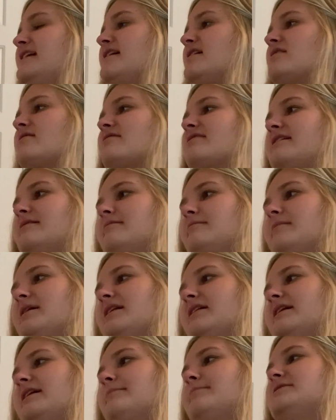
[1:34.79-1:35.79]
There, said
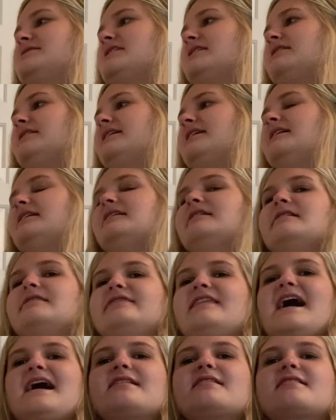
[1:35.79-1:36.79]
Amelia Bedelia.
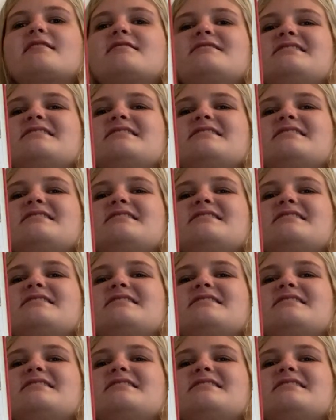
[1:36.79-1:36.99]
That's